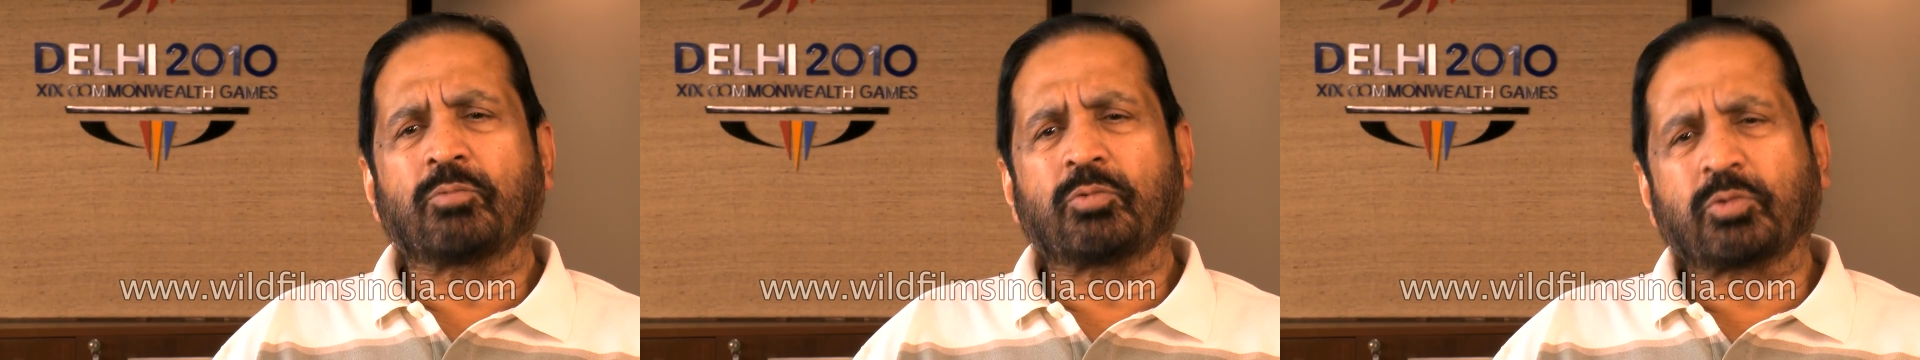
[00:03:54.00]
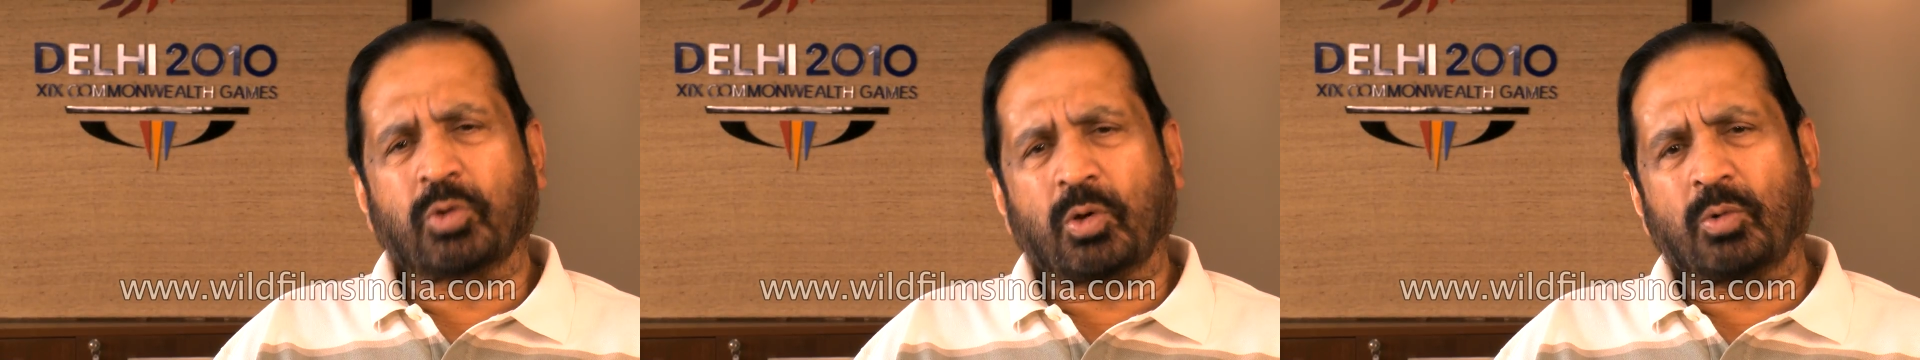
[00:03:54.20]

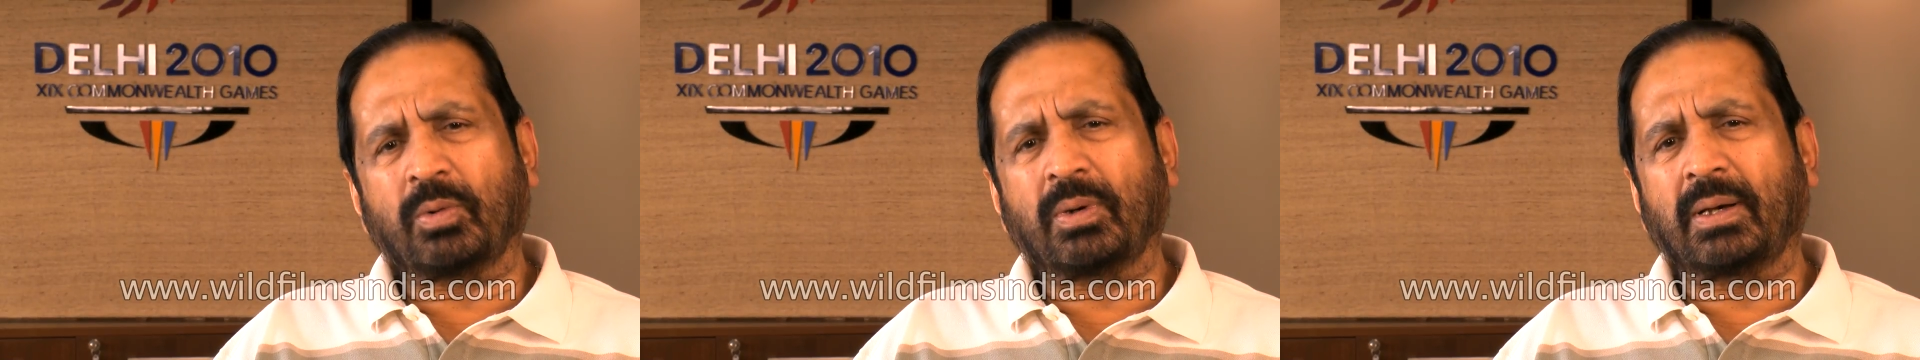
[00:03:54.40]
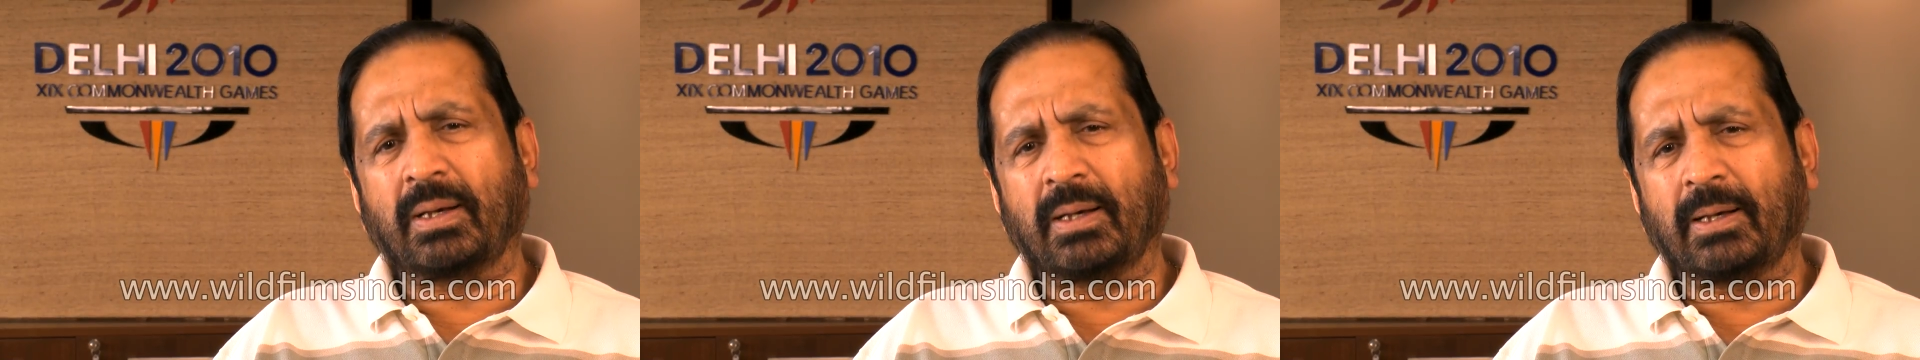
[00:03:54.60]

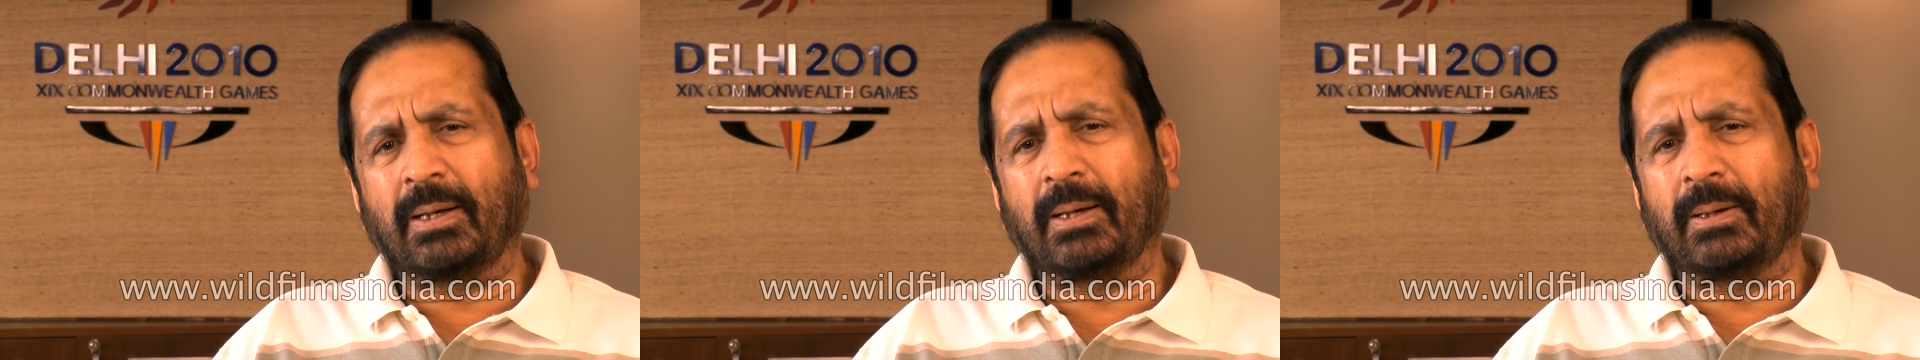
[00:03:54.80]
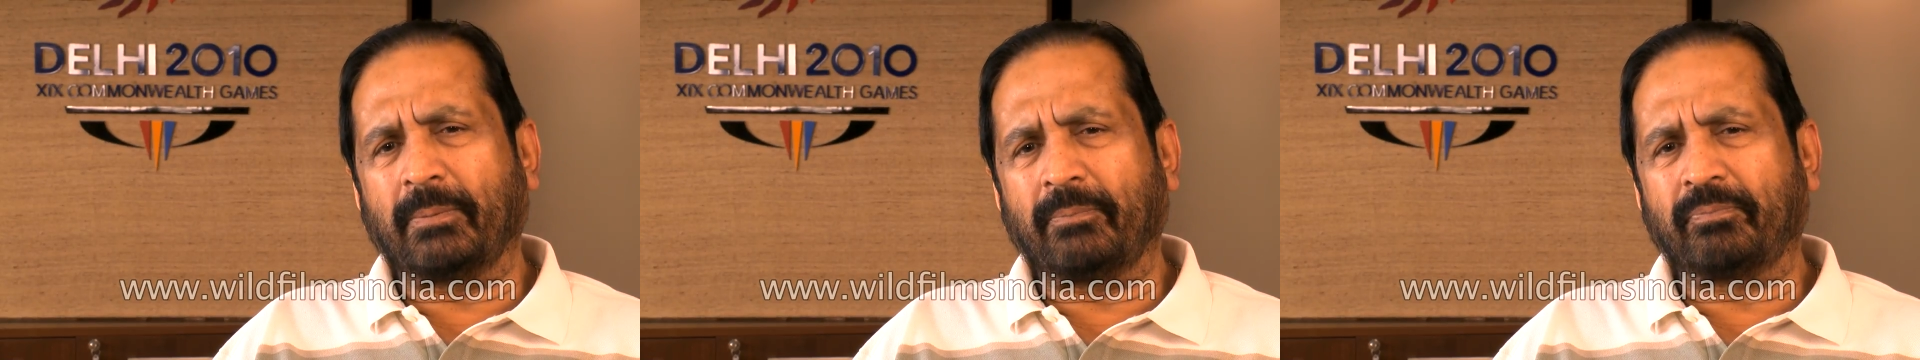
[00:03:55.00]

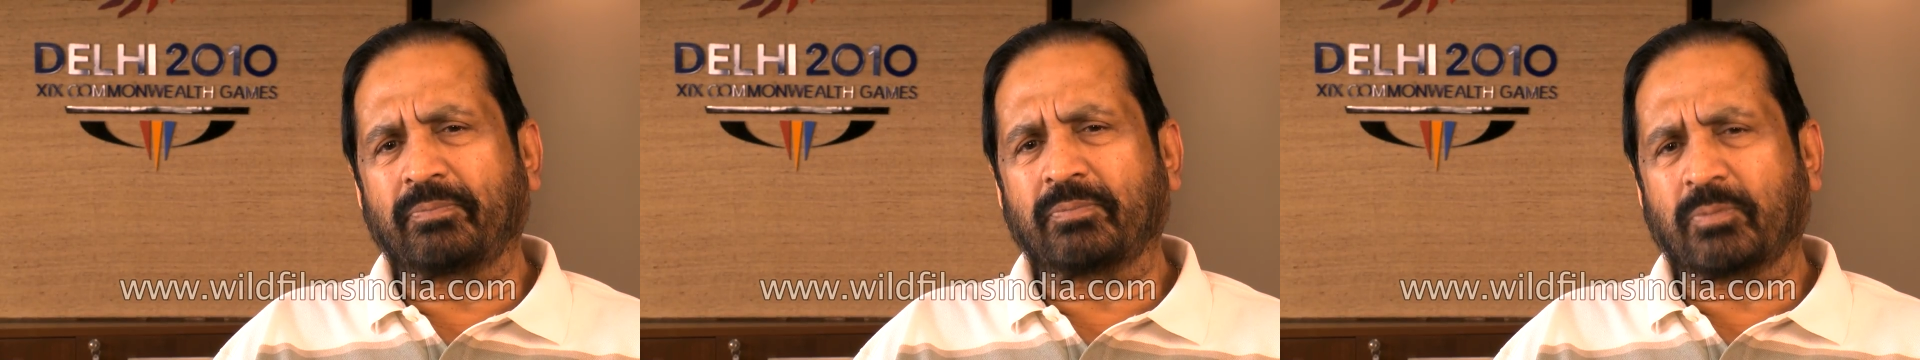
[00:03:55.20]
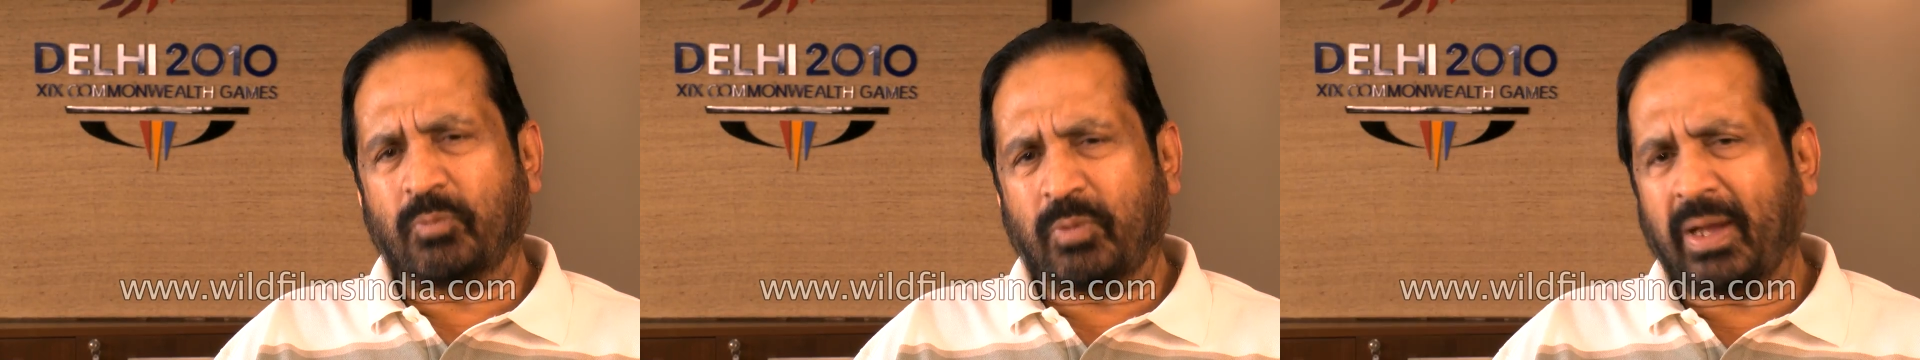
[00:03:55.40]
So
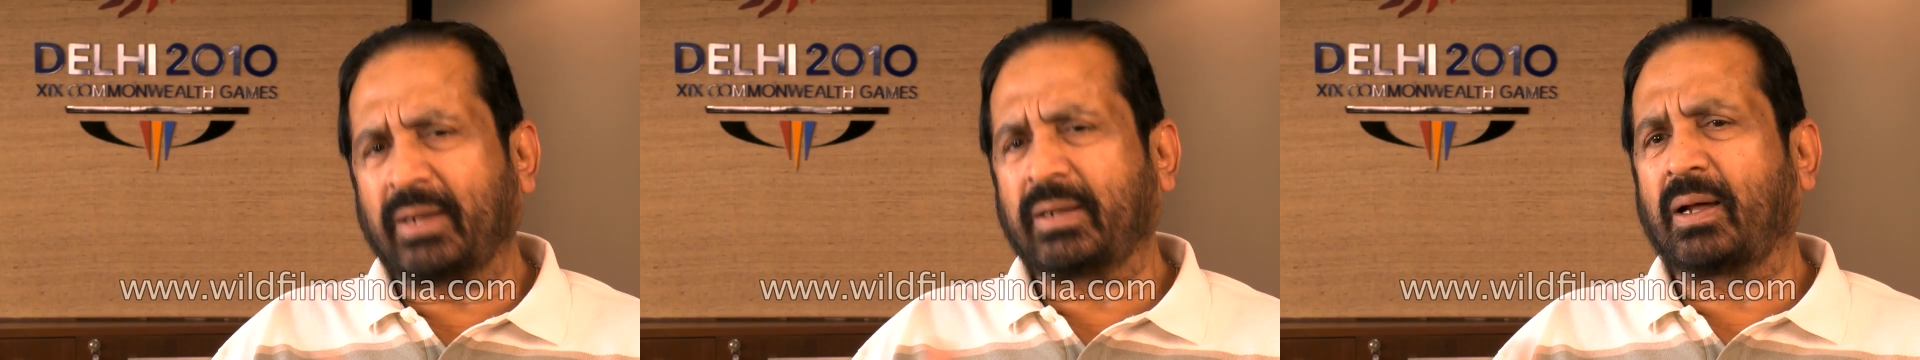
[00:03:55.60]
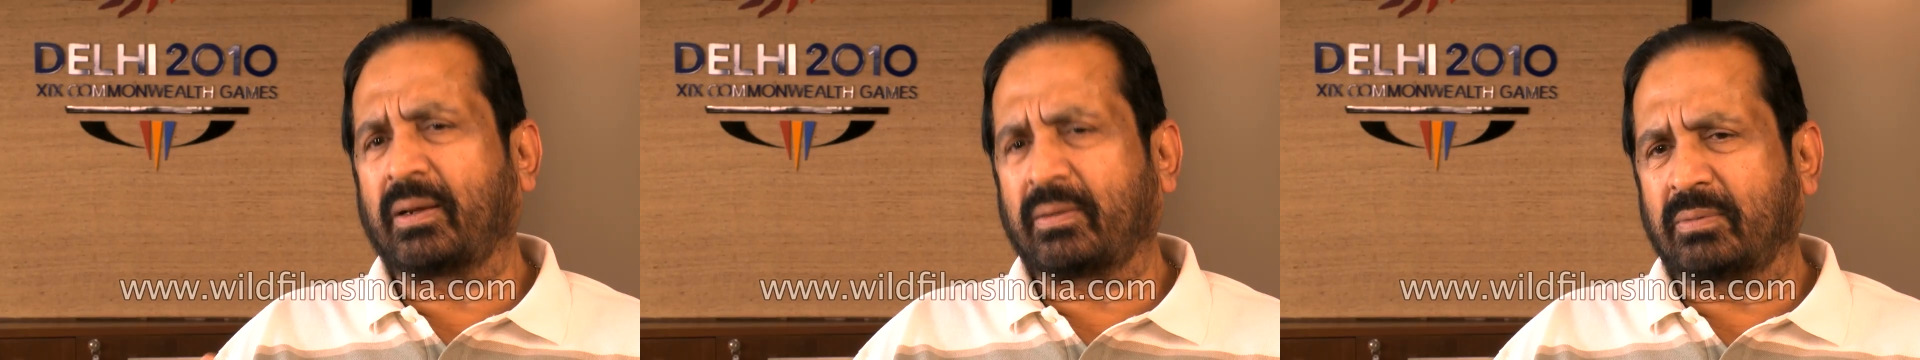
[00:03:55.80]
we
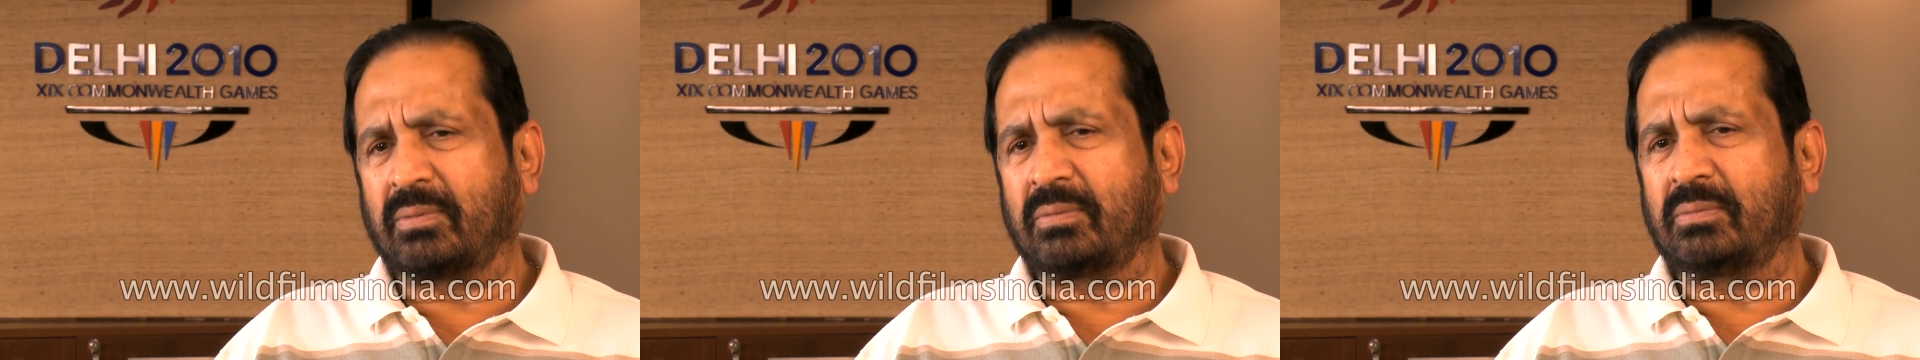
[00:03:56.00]
had our